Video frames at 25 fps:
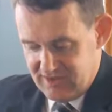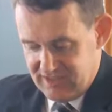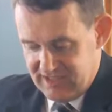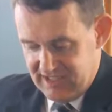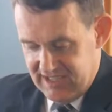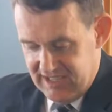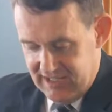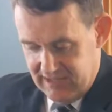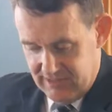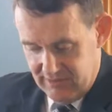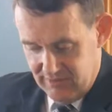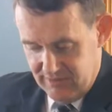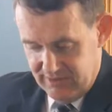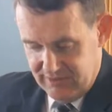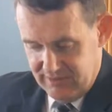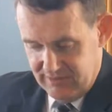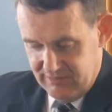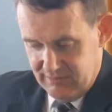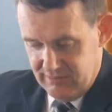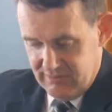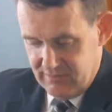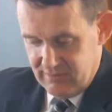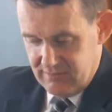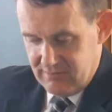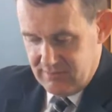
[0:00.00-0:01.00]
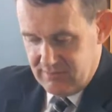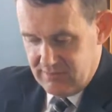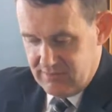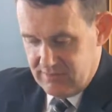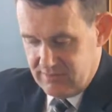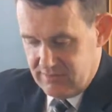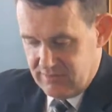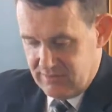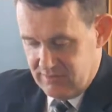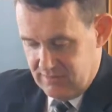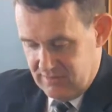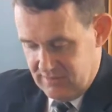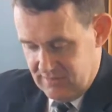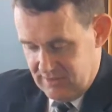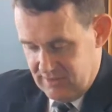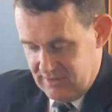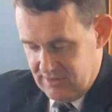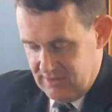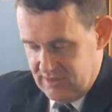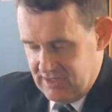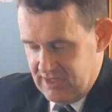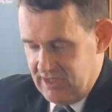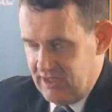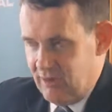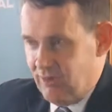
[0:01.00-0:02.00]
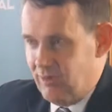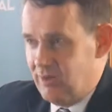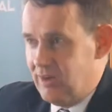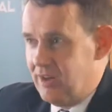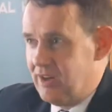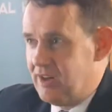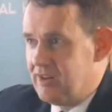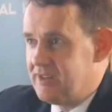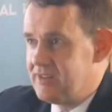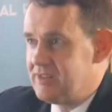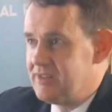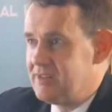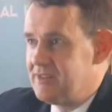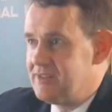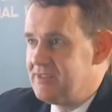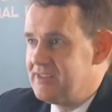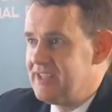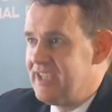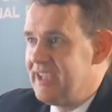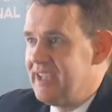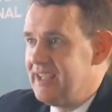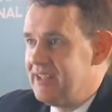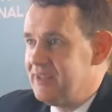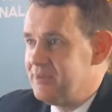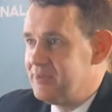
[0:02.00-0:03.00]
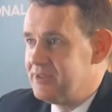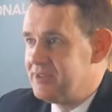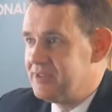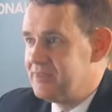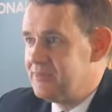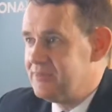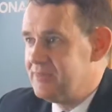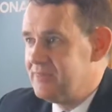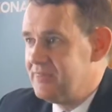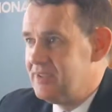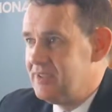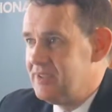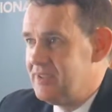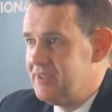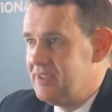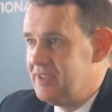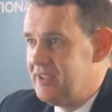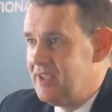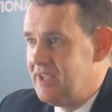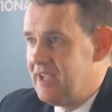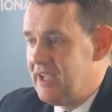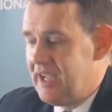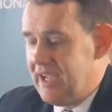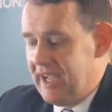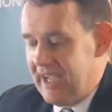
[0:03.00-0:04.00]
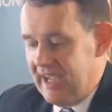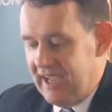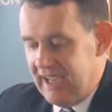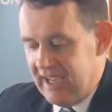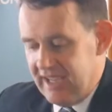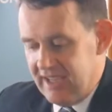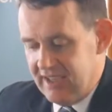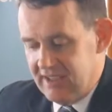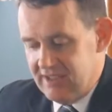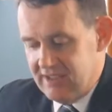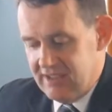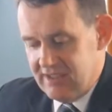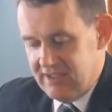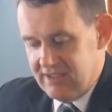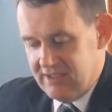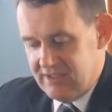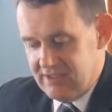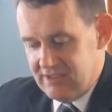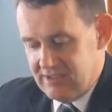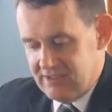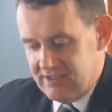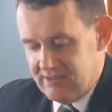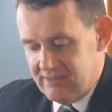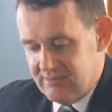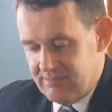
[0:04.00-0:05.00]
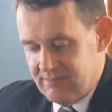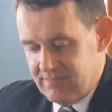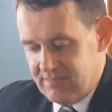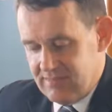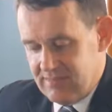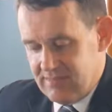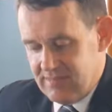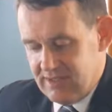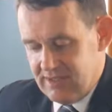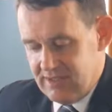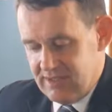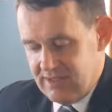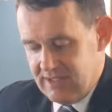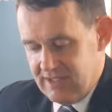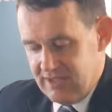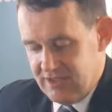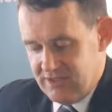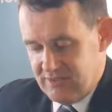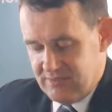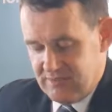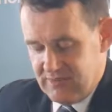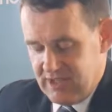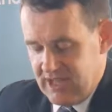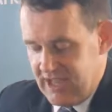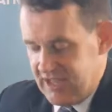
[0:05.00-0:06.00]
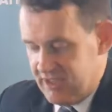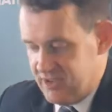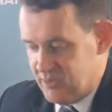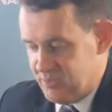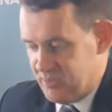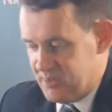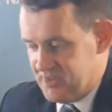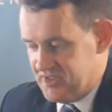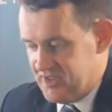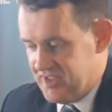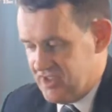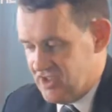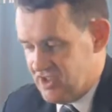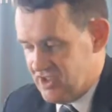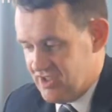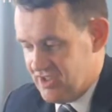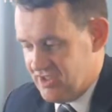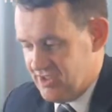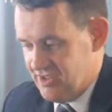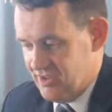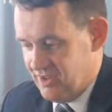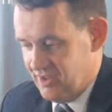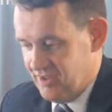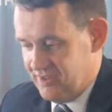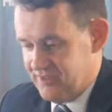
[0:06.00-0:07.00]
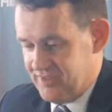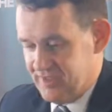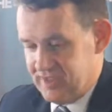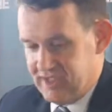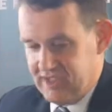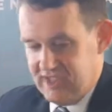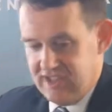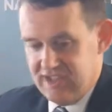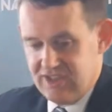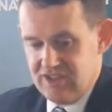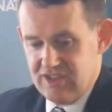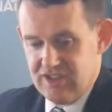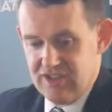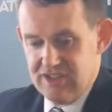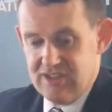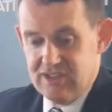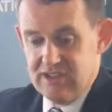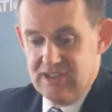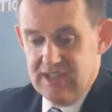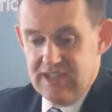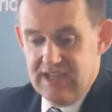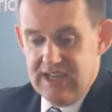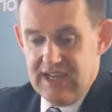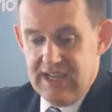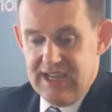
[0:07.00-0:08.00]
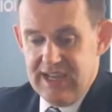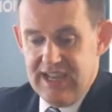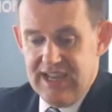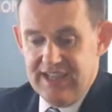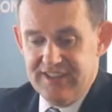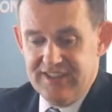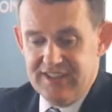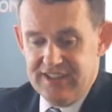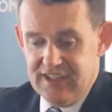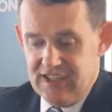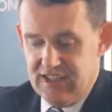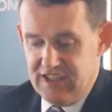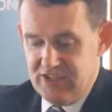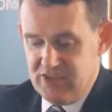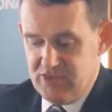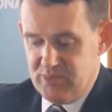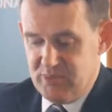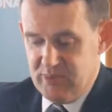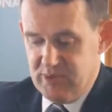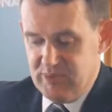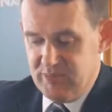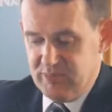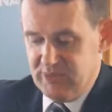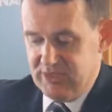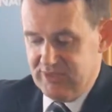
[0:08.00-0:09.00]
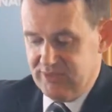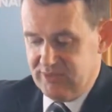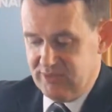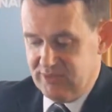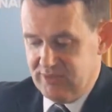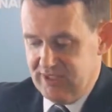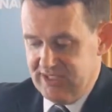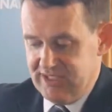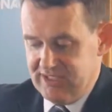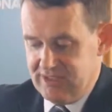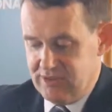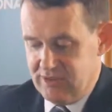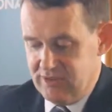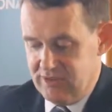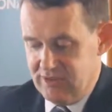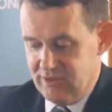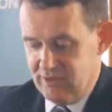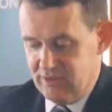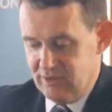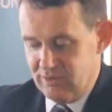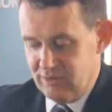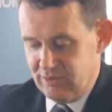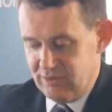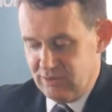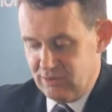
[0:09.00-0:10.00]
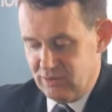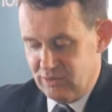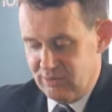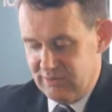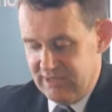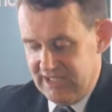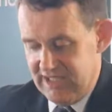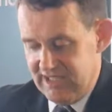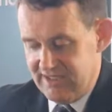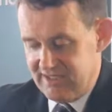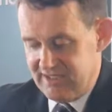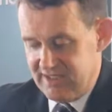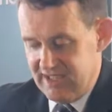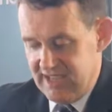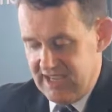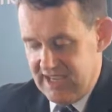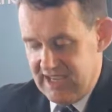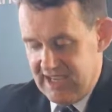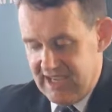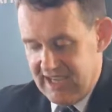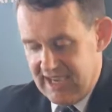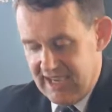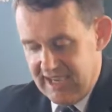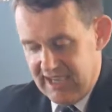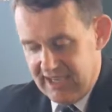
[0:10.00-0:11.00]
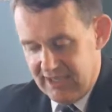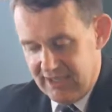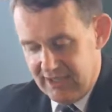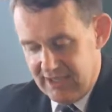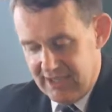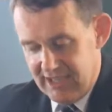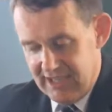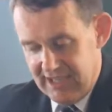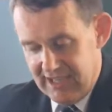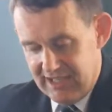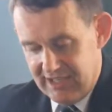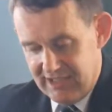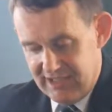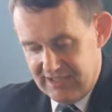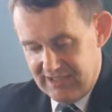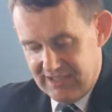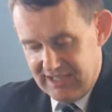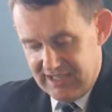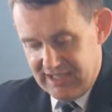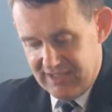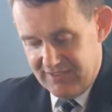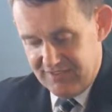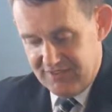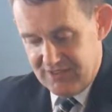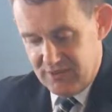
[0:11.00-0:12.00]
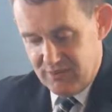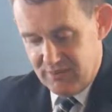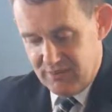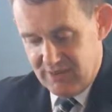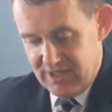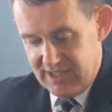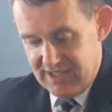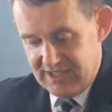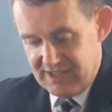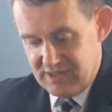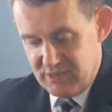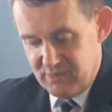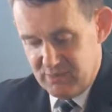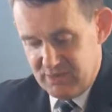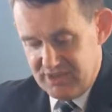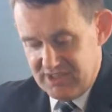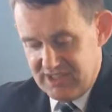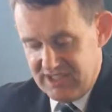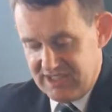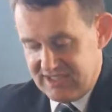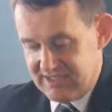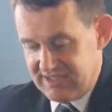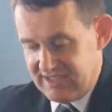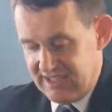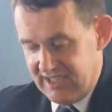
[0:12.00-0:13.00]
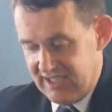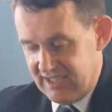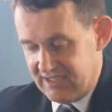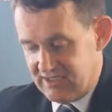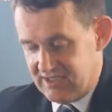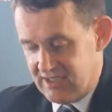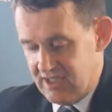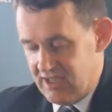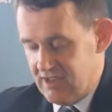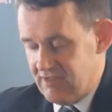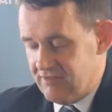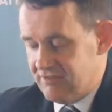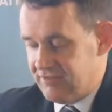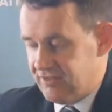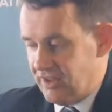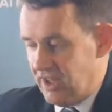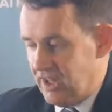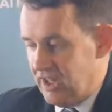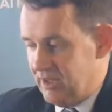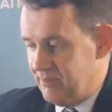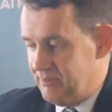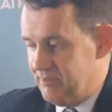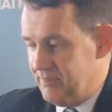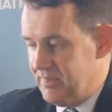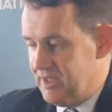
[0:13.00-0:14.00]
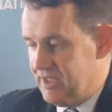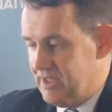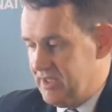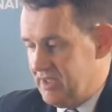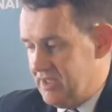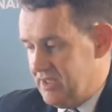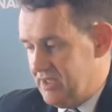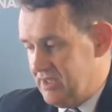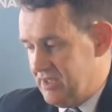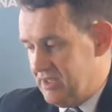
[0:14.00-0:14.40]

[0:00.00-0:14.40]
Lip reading: To hell with them. In a word, to hell with them. Interposition and nullification. The Irish people have a right to their own homeland, and they have the right to protect that from